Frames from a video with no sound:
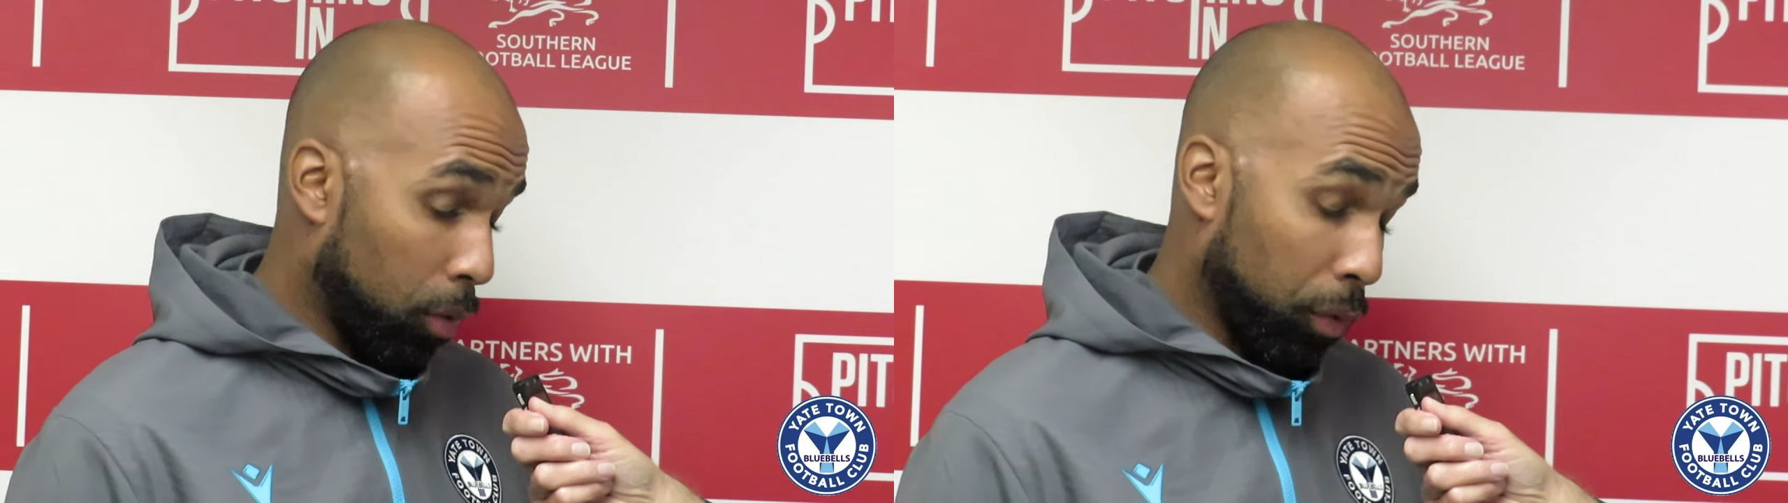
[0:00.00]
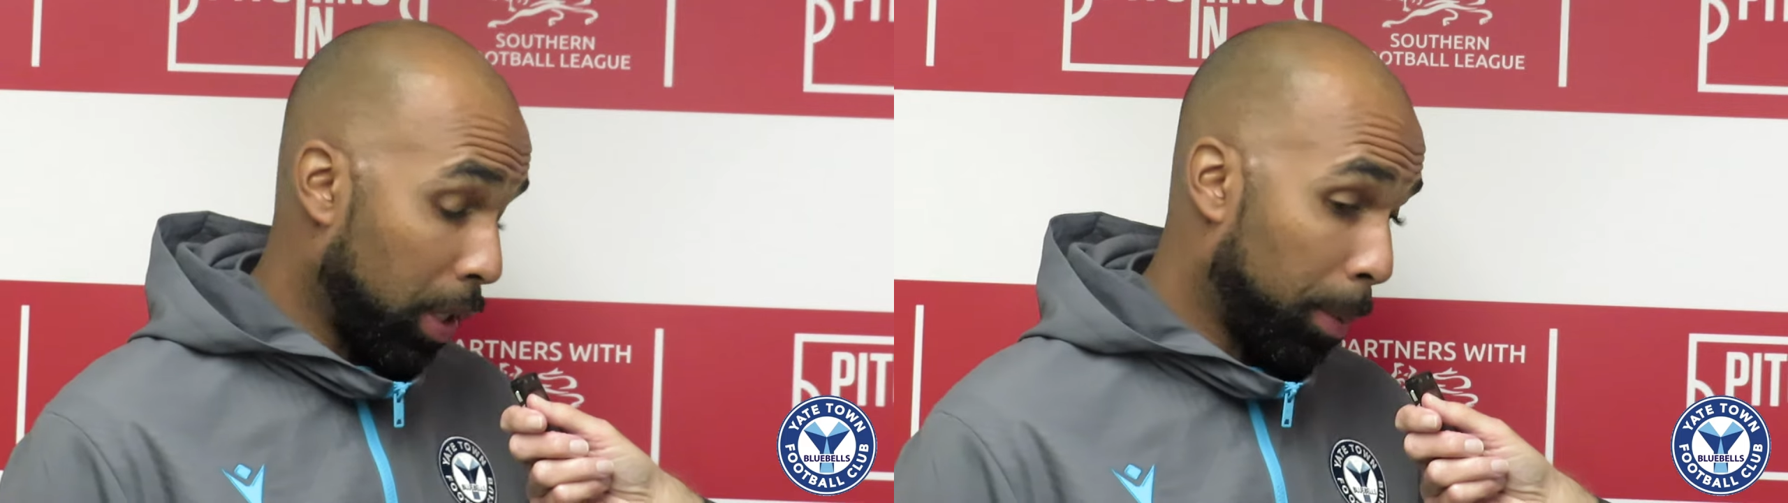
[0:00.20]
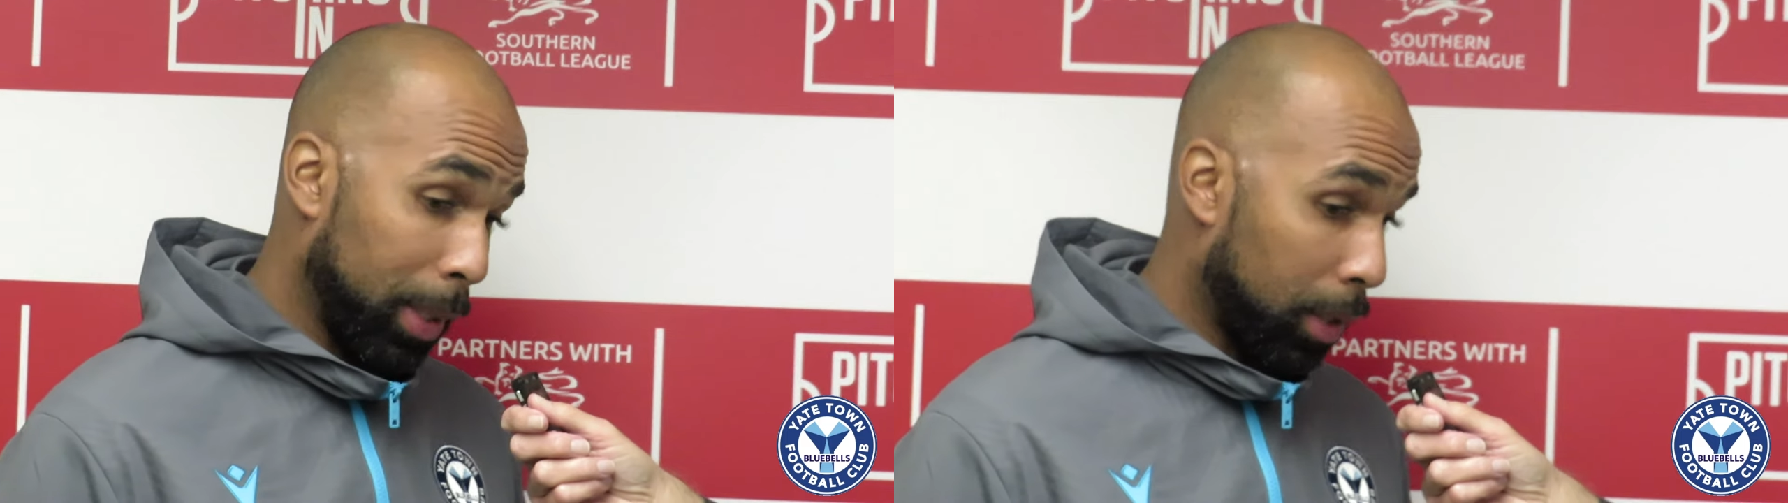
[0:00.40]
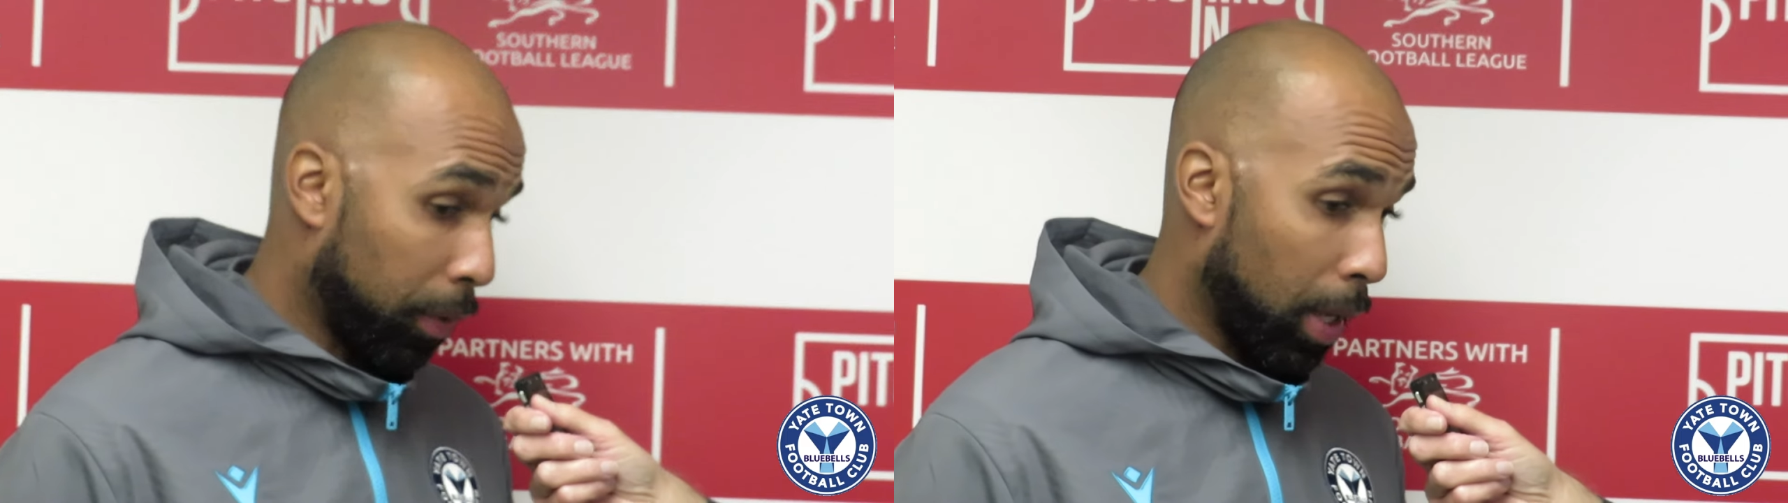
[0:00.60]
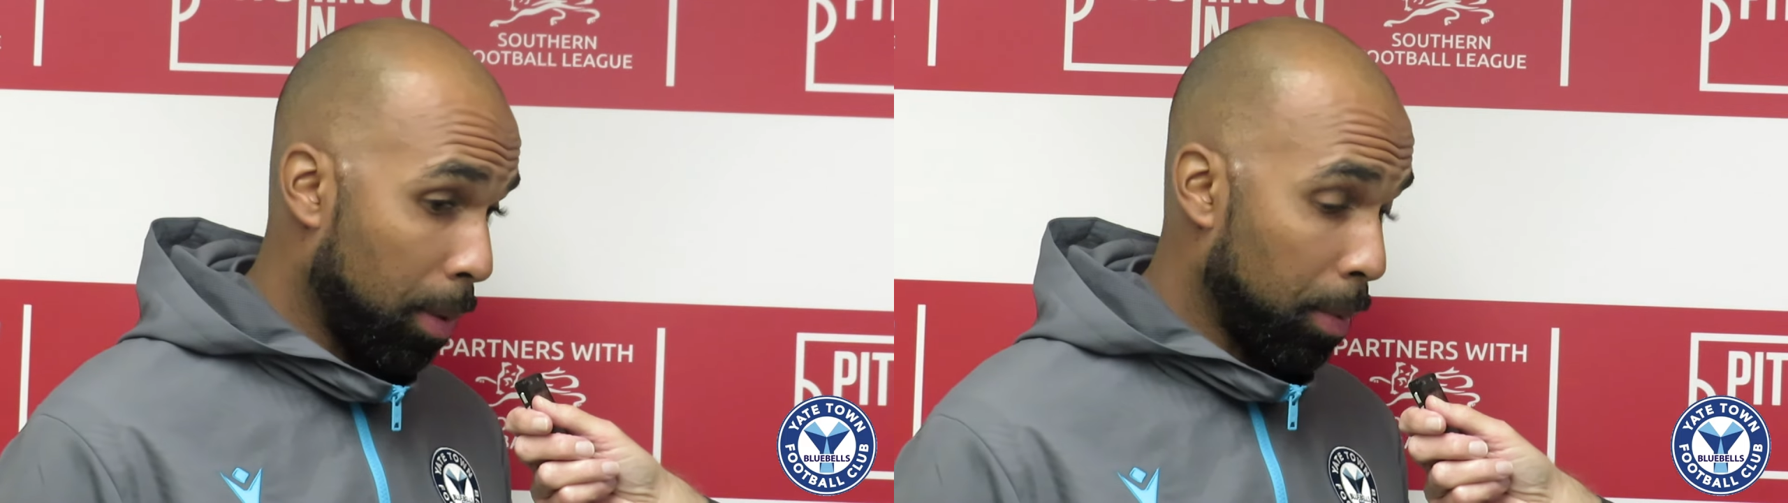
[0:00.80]
I was really pleased
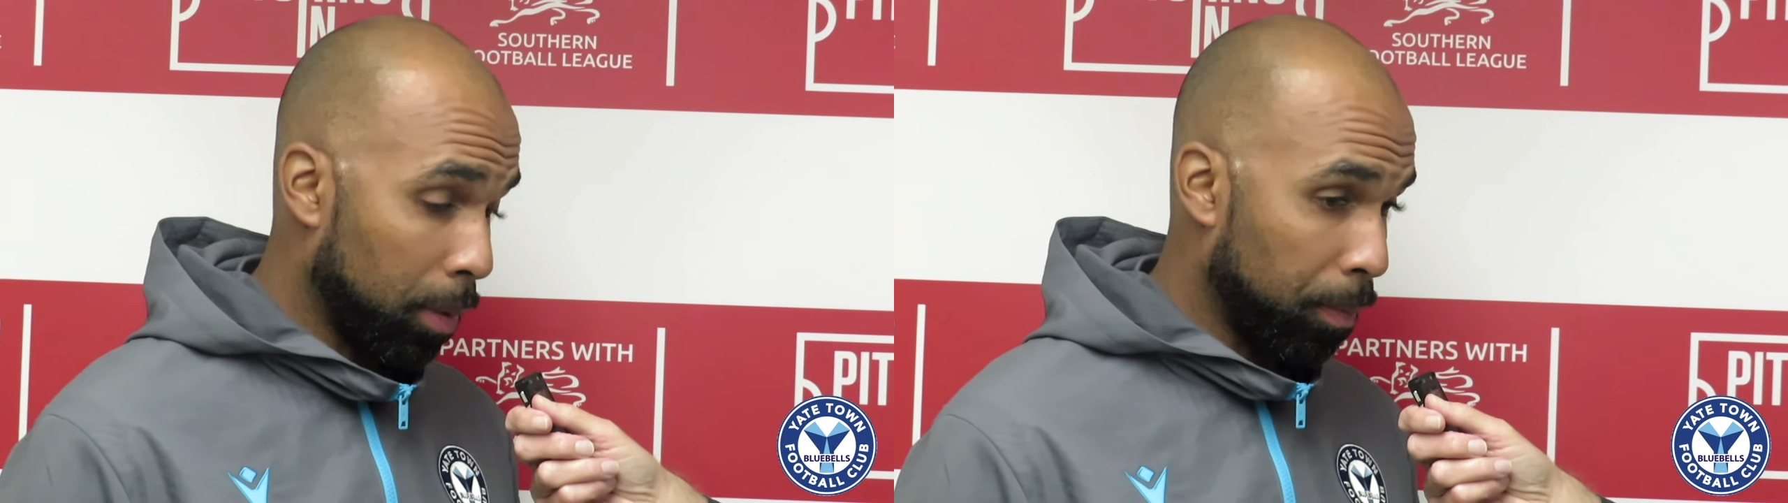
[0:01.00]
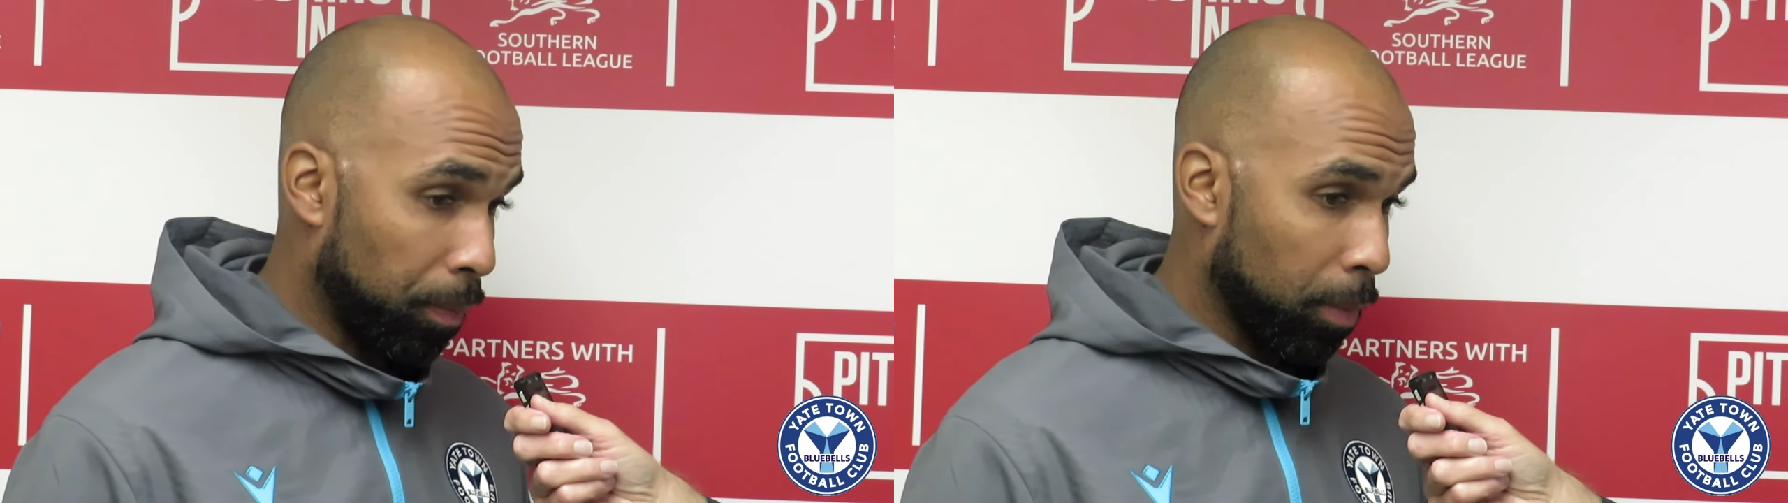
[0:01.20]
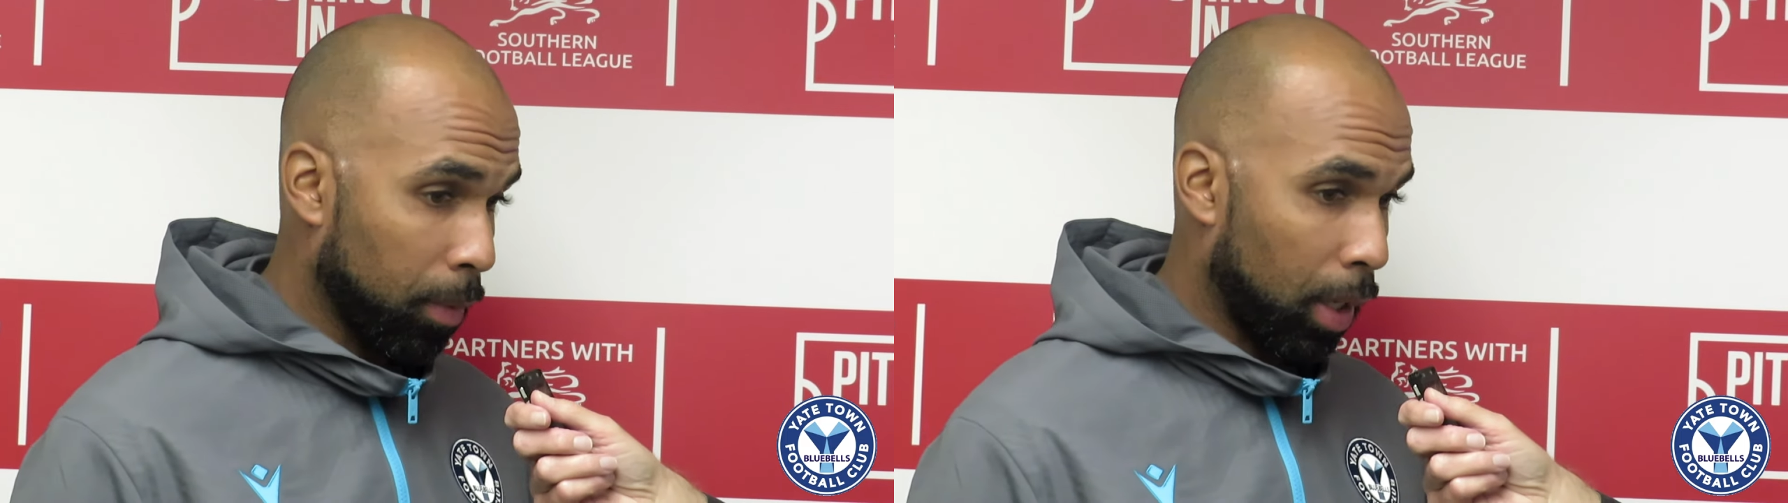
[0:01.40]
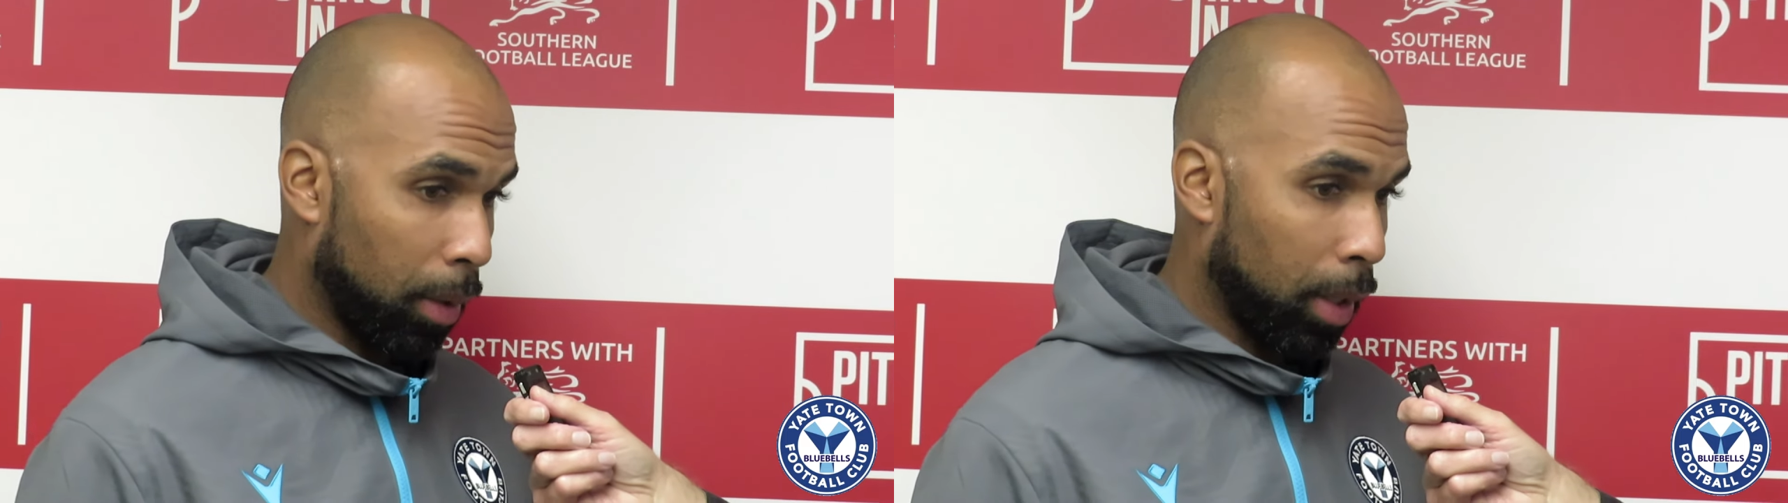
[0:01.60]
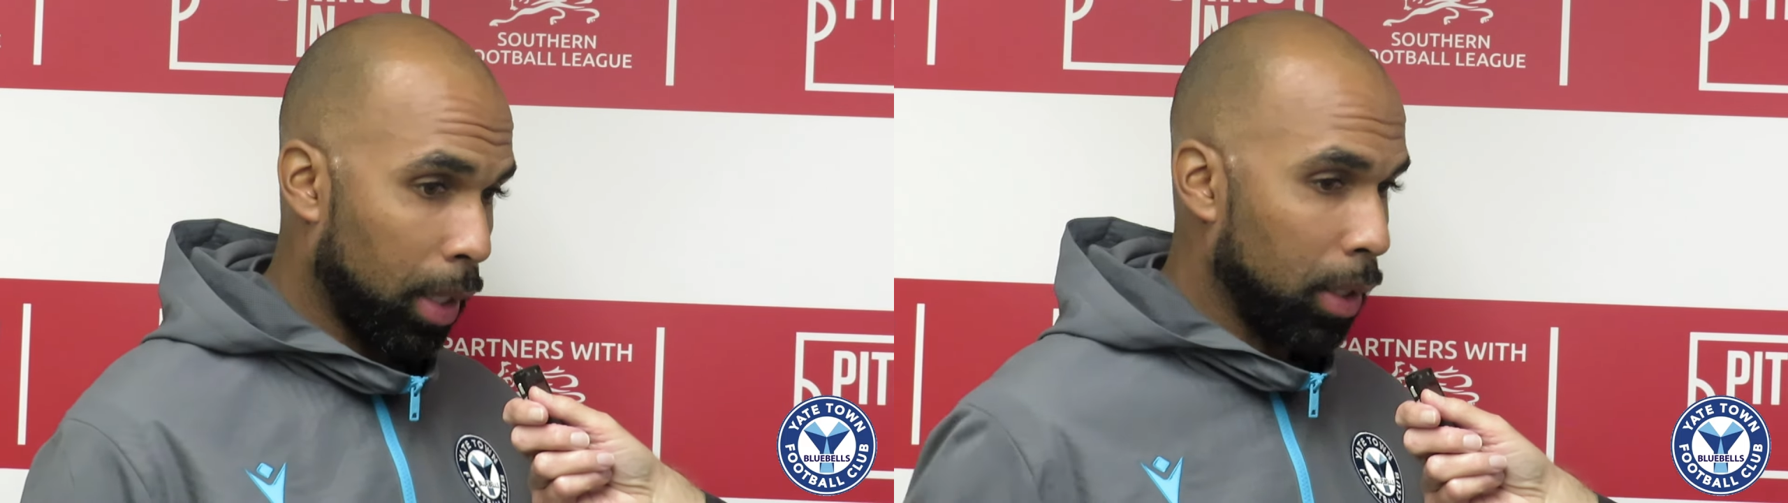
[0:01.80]
for him, um, and
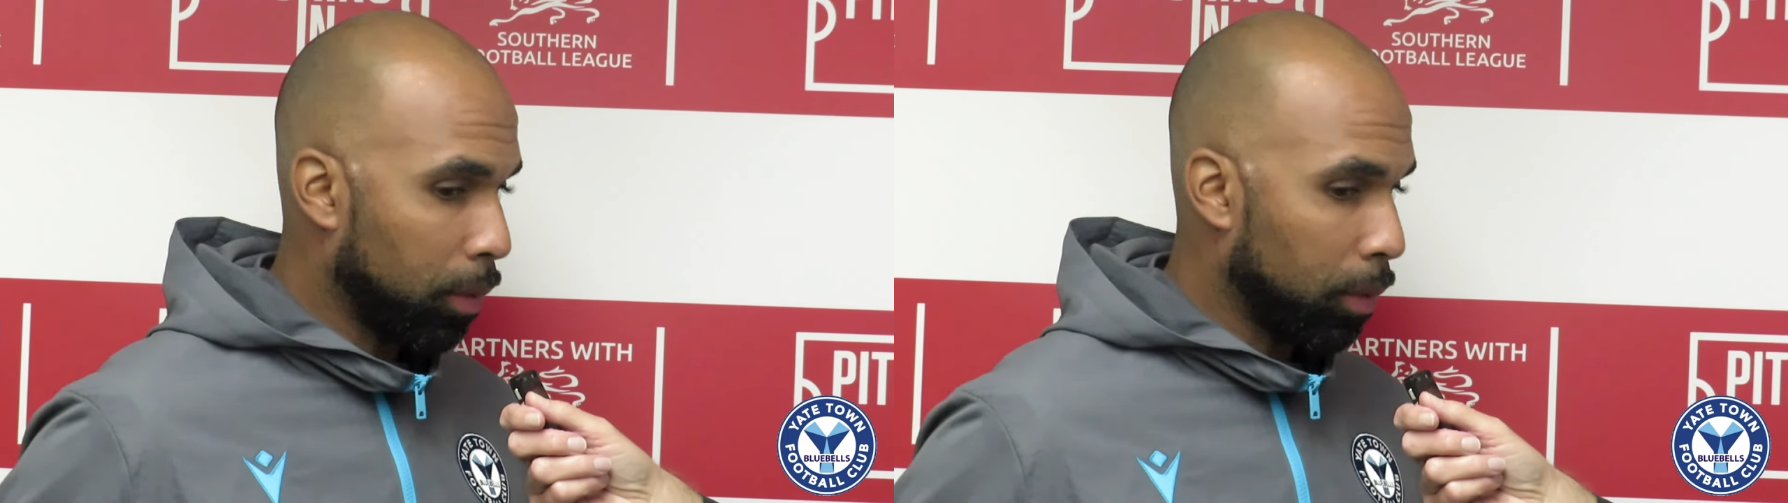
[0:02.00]
I, I,